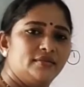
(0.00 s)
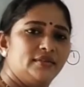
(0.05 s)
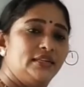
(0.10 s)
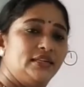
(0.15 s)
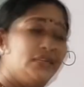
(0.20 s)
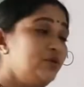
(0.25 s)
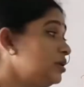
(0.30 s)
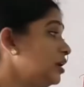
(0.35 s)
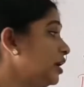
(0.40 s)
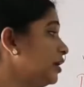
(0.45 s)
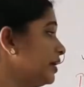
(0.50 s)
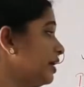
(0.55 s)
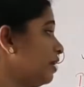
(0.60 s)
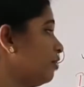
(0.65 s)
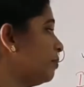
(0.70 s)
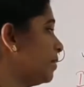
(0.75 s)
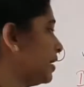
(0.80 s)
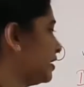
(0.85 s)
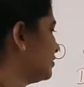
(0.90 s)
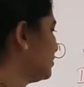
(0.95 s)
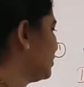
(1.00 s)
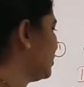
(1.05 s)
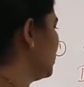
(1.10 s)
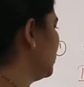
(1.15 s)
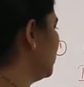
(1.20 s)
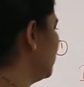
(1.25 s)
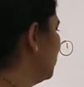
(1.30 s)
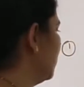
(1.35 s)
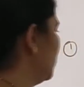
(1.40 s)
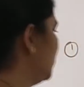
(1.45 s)
He would not have passed.
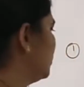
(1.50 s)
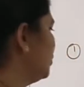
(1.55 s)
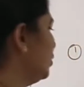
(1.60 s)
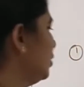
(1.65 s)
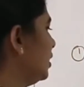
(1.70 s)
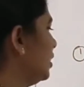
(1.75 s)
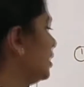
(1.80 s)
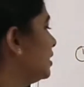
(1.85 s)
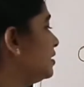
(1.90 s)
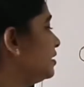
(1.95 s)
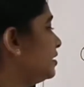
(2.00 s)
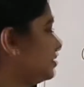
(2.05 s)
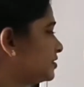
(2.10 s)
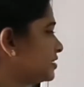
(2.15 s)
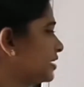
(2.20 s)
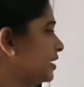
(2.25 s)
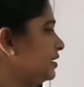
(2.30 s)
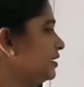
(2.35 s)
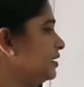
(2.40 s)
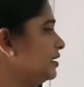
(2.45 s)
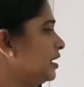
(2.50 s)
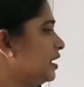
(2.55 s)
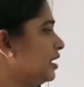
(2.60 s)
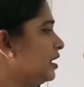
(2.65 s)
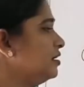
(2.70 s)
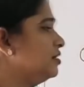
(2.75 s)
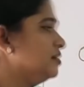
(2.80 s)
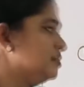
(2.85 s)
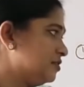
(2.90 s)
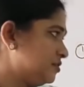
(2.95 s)
So, he studied
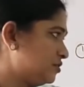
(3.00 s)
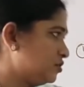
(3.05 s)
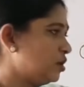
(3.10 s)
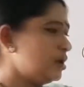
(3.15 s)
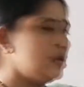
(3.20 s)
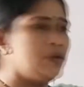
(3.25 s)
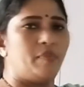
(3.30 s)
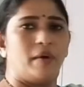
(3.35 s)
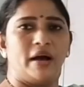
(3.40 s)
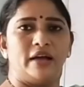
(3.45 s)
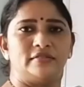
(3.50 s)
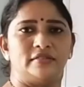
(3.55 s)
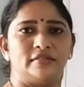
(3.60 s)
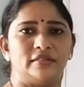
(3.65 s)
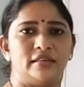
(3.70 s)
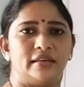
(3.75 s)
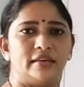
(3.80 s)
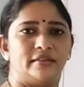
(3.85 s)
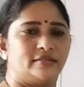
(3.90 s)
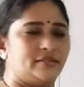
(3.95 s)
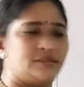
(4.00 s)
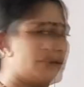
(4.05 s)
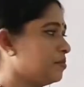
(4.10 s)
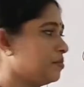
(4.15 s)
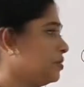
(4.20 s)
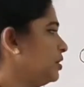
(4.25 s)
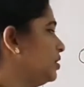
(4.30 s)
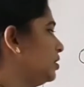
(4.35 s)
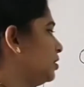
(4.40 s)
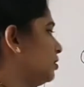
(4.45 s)
hard, so he passed the exam.
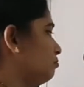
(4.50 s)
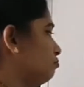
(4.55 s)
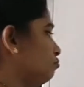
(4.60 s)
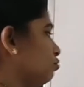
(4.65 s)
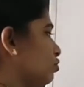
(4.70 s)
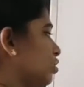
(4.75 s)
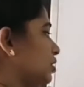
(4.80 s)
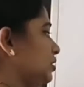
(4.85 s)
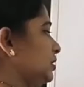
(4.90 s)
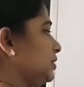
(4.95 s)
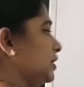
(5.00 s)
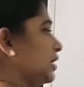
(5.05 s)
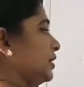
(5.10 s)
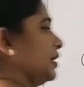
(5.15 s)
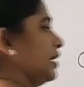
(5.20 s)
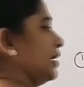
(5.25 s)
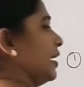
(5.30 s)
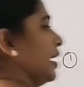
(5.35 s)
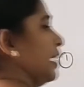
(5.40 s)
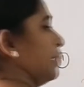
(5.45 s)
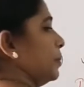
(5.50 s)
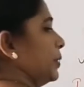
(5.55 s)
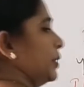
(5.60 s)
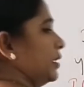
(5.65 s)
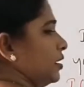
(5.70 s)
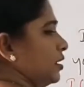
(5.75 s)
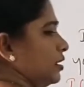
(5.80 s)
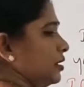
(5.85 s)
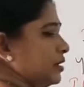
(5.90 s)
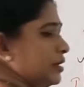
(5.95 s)
Both that had happened
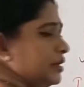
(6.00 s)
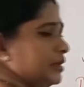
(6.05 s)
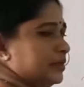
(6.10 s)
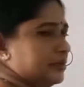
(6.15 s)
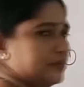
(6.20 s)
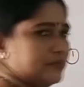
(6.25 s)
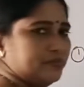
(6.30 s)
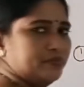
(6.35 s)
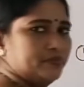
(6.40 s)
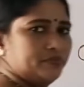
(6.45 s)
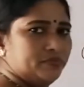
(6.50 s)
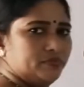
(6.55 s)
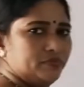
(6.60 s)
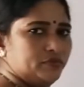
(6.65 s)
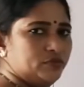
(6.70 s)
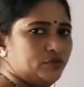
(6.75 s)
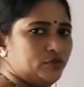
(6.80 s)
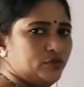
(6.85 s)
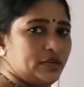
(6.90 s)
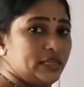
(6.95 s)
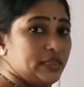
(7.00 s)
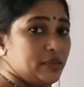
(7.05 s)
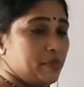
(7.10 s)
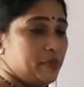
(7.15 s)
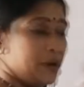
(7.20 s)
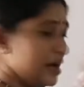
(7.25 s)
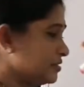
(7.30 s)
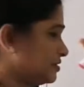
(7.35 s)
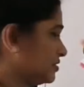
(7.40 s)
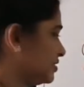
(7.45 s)
already. So, in the
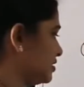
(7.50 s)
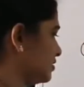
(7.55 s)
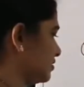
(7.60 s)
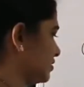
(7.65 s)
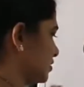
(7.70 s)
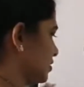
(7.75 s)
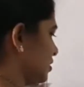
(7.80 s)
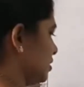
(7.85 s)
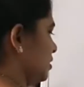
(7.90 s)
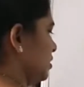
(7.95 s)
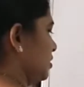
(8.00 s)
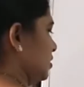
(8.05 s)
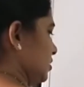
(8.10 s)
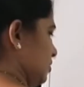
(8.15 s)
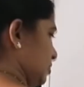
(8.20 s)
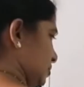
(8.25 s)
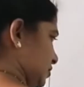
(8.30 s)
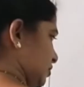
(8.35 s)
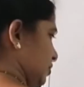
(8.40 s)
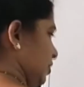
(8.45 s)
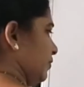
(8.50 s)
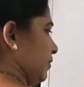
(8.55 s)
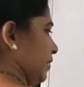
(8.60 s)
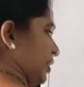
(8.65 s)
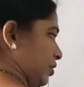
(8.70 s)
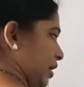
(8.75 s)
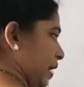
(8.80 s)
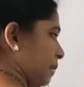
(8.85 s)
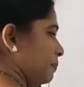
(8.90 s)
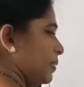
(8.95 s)
past tense. So when
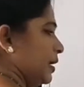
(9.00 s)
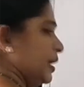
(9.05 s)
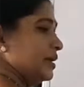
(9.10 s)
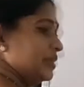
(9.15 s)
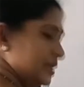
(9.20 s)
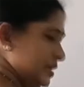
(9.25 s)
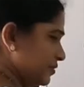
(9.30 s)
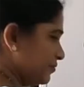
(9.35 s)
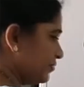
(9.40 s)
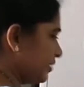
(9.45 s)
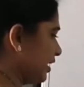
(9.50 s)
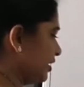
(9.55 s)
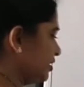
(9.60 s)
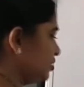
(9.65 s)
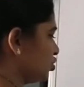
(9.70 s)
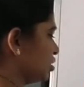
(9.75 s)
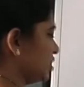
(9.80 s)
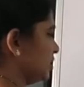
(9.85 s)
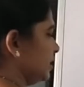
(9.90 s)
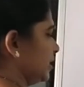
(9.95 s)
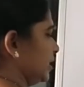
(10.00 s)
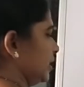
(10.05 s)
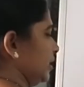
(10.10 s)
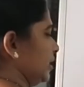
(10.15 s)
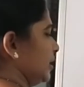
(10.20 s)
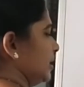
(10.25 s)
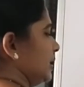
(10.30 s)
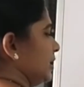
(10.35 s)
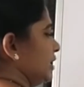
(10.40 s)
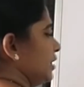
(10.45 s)
you apply the if condition
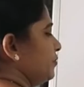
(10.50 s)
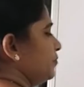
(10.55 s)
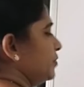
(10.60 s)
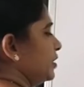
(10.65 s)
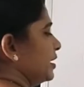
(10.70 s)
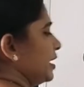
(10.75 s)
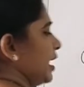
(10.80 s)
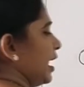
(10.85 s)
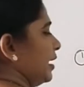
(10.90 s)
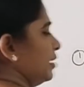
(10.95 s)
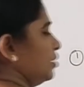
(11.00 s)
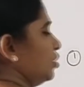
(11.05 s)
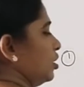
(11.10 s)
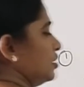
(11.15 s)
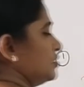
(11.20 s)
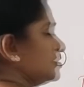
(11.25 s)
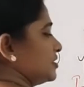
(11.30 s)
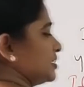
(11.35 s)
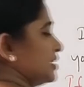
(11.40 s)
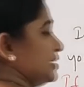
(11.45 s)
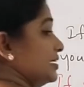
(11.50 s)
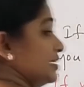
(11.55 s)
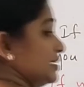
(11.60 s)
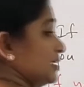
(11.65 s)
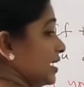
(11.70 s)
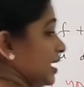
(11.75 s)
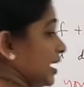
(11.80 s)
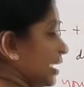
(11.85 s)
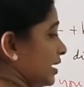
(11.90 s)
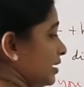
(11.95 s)
there, if he had not studied
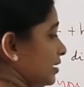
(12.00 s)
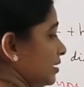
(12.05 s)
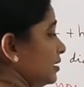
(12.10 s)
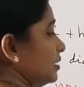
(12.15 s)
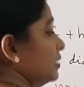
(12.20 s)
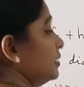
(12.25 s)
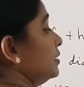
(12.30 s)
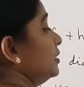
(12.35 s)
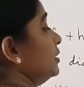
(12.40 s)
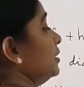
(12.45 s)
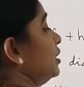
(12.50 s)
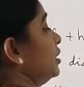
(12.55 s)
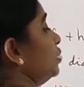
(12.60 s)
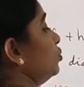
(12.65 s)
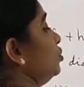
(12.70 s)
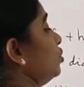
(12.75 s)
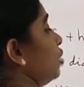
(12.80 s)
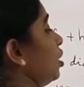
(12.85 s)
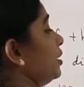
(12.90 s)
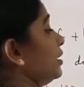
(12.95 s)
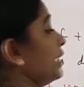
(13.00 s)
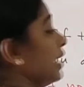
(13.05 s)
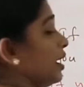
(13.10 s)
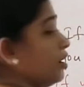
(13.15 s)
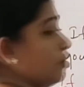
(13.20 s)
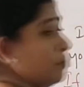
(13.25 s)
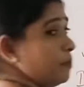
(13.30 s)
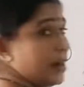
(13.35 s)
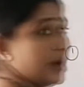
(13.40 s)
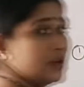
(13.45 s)
hard, he would not
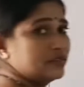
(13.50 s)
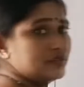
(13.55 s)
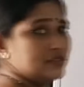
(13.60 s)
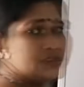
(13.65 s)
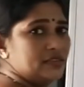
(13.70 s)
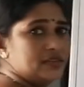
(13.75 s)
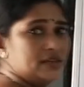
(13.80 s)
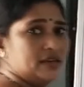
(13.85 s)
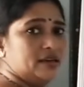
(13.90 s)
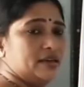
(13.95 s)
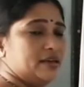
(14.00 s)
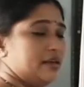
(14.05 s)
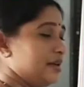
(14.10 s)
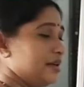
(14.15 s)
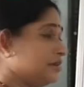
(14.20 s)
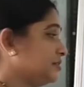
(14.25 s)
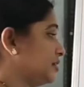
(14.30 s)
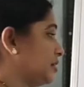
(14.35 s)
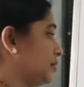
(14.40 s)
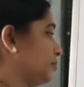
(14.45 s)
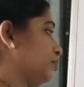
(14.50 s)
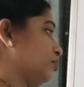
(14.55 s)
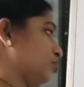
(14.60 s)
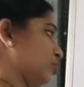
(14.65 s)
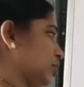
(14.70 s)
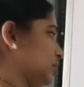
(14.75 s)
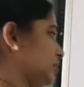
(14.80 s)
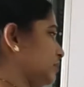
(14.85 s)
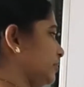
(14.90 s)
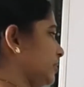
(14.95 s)
have passed the exam.
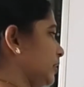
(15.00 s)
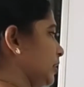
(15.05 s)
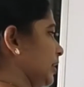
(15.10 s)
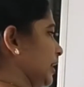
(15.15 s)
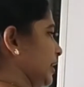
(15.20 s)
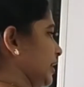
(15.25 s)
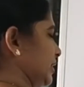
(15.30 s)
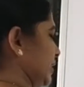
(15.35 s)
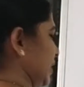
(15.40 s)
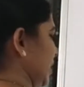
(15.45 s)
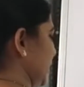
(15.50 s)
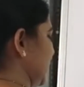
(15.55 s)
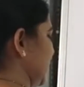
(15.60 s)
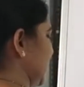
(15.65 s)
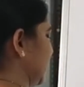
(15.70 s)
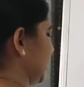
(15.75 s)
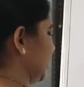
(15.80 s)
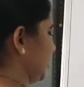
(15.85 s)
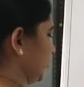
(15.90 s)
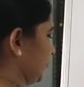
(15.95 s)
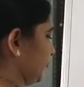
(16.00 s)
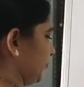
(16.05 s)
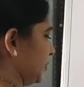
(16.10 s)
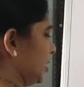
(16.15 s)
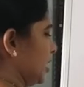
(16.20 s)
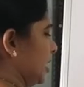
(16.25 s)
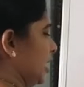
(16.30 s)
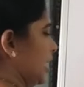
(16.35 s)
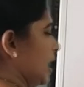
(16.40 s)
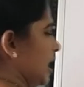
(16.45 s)
Both we will get in the negative.
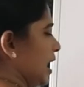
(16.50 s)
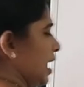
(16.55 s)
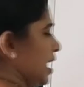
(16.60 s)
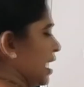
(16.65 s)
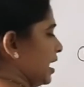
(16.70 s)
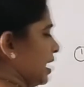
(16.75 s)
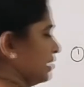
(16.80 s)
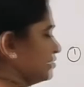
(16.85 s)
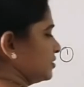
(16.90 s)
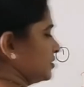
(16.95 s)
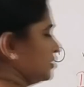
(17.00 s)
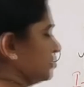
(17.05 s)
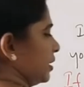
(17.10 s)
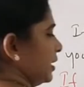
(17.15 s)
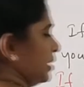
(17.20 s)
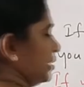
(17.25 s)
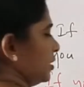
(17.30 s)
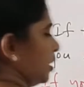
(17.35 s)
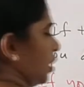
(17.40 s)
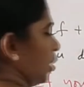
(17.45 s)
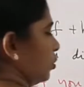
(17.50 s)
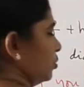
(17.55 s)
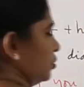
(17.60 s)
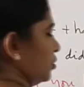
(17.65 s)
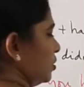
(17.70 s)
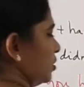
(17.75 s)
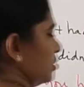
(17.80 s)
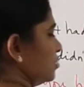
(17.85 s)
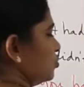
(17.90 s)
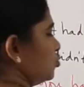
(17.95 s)
I asked my doubt,
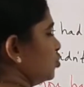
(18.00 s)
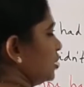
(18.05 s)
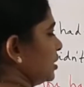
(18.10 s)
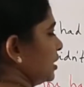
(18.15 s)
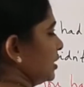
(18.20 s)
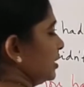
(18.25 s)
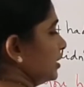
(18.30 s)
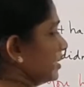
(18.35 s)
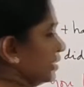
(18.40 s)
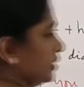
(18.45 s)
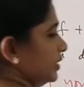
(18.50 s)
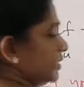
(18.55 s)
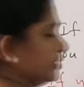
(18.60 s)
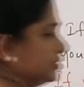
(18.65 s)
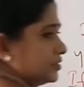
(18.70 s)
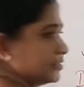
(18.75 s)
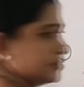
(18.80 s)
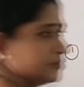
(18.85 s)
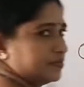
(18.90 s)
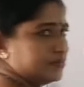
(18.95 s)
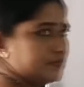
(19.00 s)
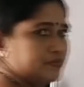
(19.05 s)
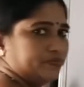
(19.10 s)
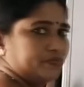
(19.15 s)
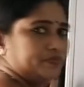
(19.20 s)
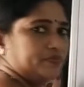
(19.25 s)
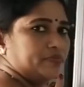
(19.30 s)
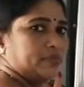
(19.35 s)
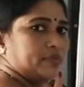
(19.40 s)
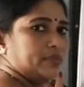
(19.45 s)
she cleared it.
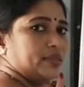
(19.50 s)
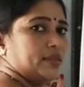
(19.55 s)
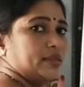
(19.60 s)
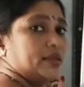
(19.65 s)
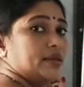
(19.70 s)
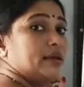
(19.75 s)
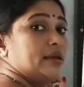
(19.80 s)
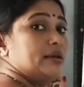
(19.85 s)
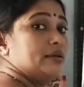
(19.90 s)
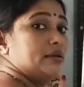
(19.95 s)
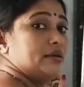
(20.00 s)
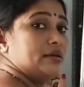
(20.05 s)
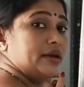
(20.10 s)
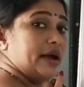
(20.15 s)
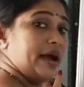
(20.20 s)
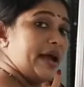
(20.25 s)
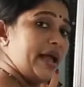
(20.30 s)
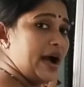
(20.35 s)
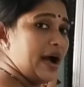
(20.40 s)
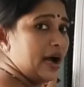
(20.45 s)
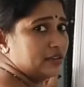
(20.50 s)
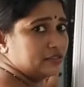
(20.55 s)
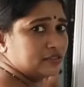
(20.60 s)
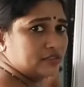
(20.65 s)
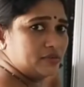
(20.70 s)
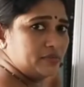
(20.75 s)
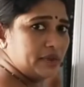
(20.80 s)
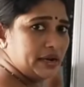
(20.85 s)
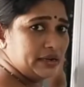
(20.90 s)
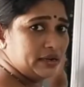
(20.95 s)
I asked
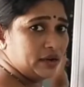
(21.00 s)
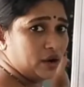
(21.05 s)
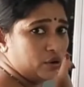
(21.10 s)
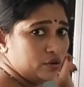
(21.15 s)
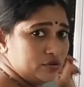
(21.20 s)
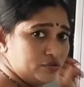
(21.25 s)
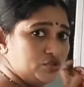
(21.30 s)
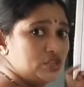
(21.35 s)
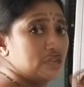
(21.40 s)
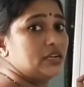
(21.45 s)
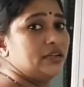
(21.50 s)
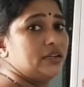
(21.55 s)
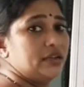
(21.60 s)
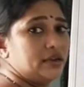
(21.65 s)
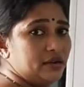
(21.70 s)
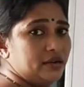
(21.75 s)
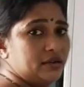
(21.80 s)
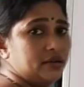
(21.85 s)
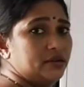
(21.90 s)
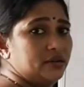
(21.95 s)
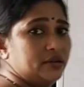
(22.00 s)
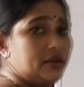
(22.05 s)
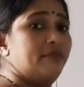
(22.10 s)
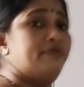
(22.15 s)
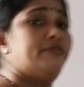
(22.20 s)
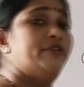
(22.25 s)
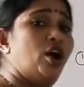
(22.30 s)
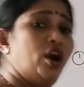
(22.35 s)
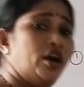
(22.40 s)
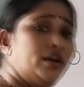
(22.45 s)
my doubt, she cleared it.
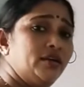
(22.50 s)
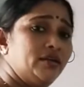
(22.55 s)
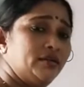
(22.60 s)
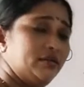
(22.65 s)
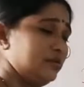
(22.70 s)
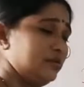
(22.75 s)
If not,